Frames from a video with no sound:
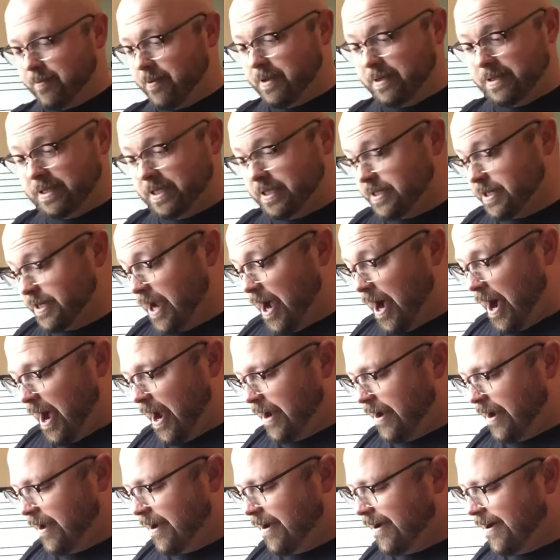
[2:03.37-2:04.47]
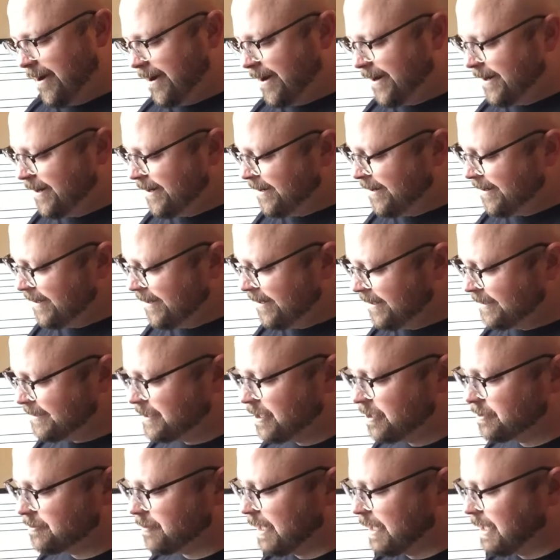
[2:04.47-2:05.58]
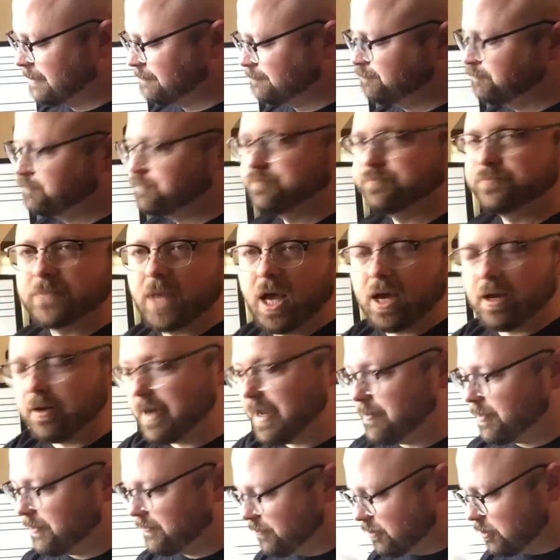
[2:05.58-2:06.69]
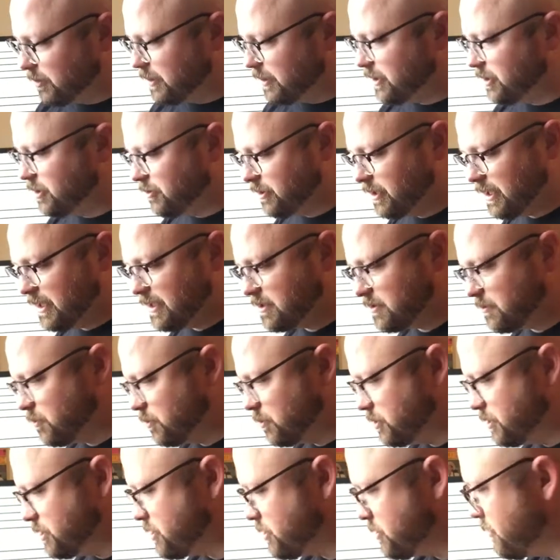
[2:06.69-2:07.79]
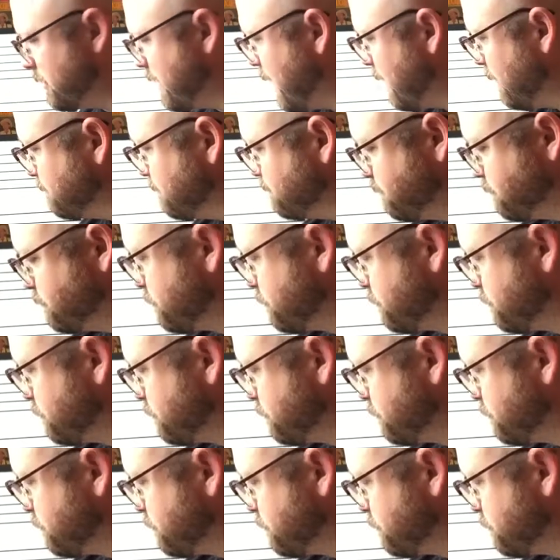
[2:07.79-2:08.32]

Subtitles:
Just a yawn. Excuse me. All right, before we do these, we'll just do that.